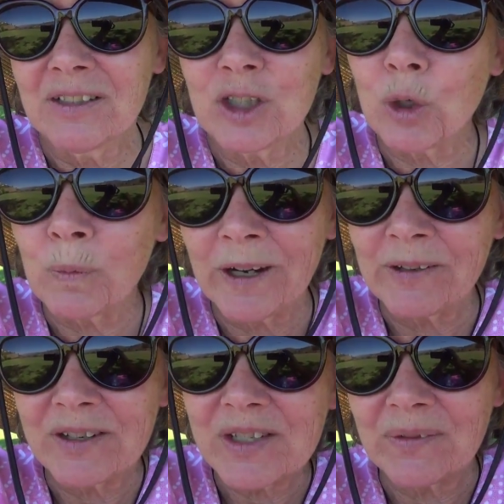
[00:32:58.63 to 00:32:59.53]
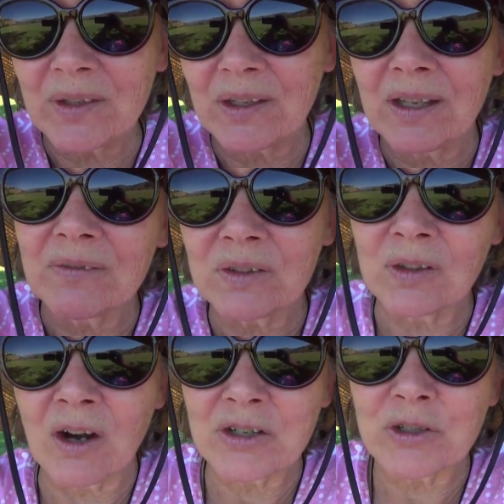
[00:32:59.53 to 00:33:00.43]
the awareness of the
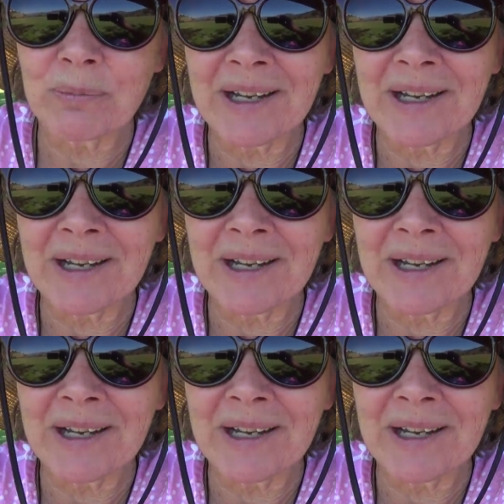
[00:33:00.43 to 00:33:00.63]
larger